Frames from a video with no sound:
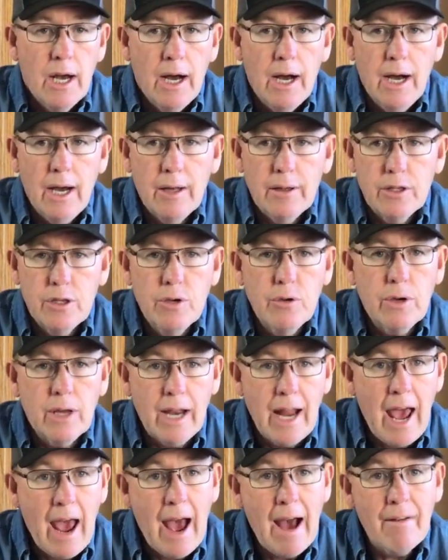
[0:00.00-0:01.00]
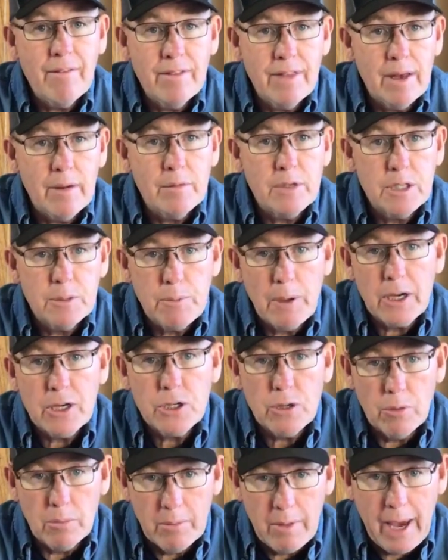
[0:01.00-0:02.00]
uh, you can have them
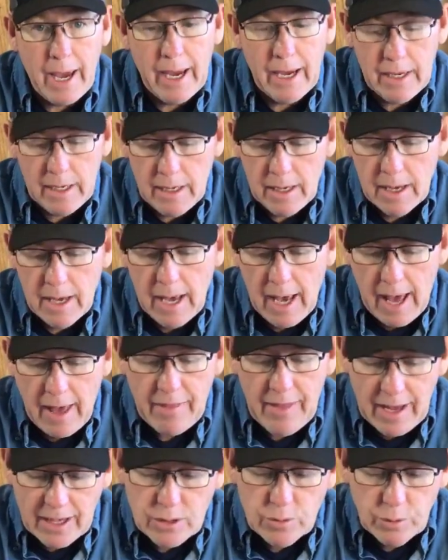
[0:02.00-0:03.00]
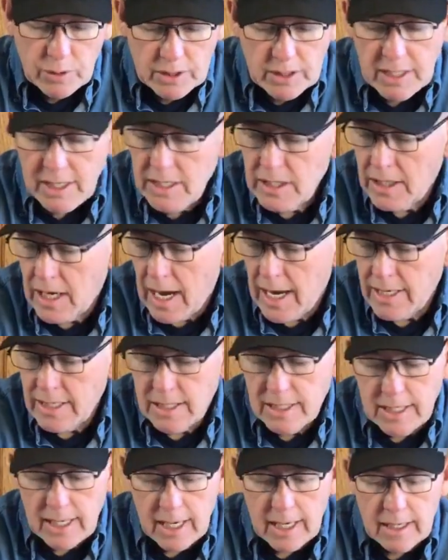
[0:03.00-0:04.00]
special made, and that's what these guys
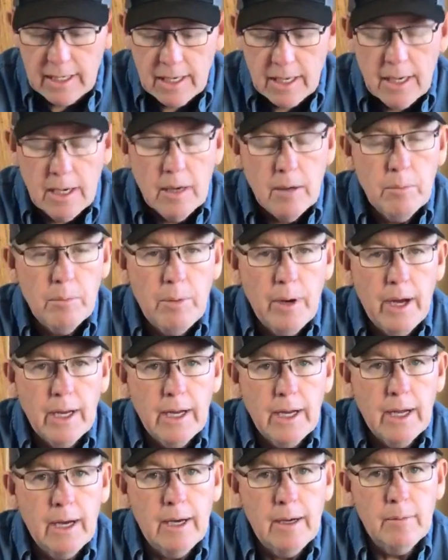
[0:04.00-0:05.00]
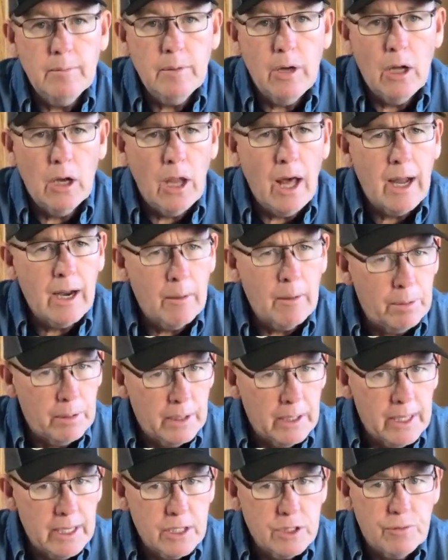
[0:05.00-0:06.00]
did. But um, a lot of
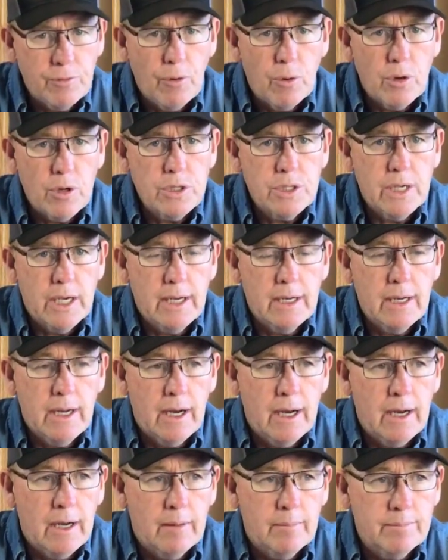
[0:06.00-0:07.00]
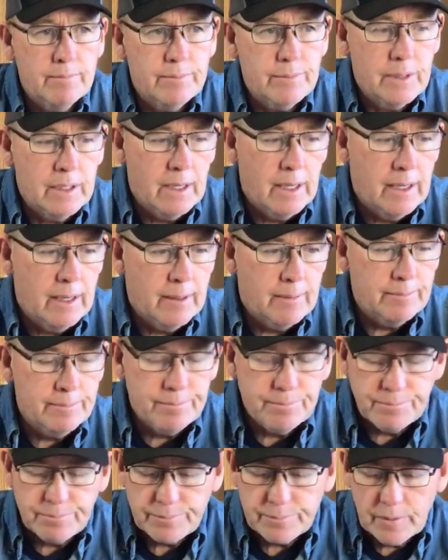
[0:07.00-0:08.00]
police force and uh, um,
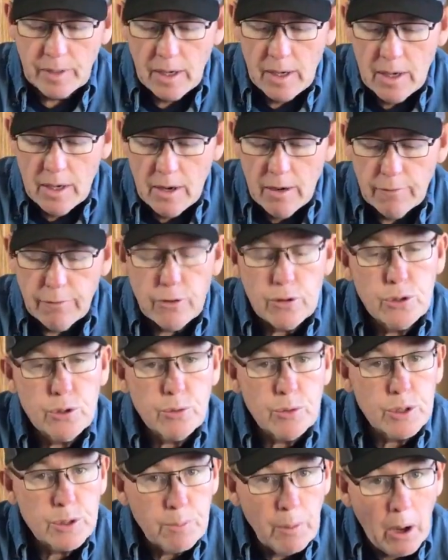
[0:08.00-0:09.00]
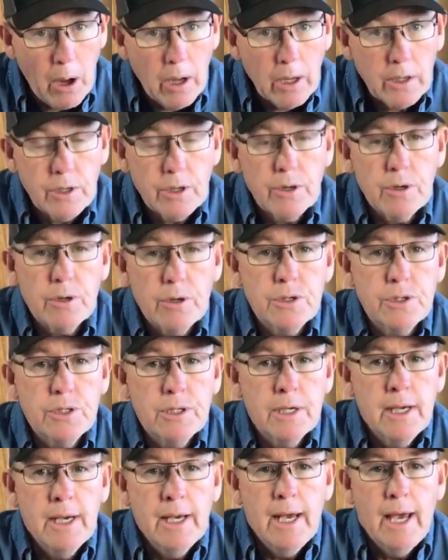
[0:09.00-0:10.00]
first
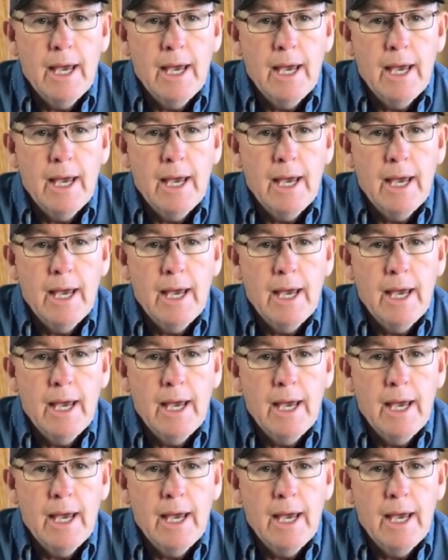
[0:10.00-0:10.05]
responders,